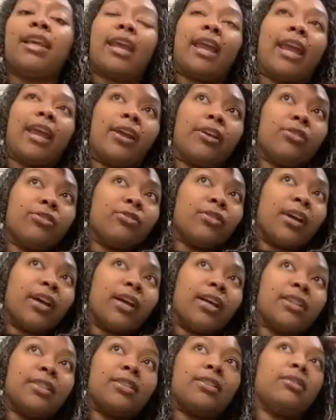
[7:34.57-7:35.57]
air
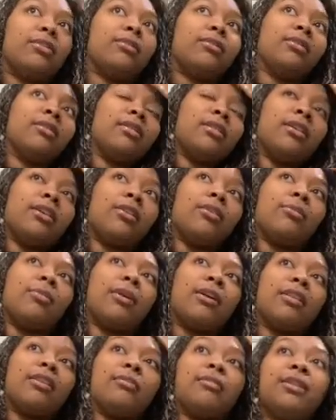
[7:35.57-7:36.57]
dry, so it'll
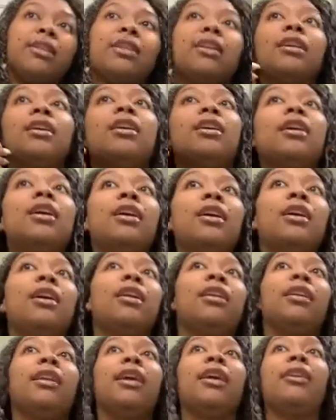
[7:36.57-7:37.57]
probably be
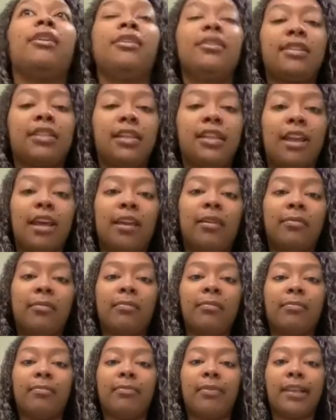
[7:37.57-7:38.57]
later tonight
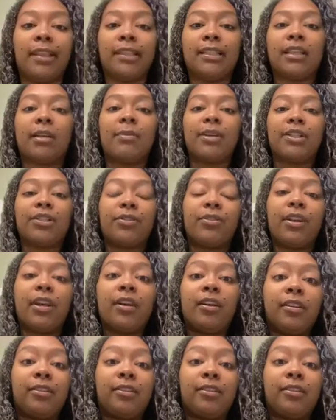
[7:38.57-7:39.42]
by the time I show y'all.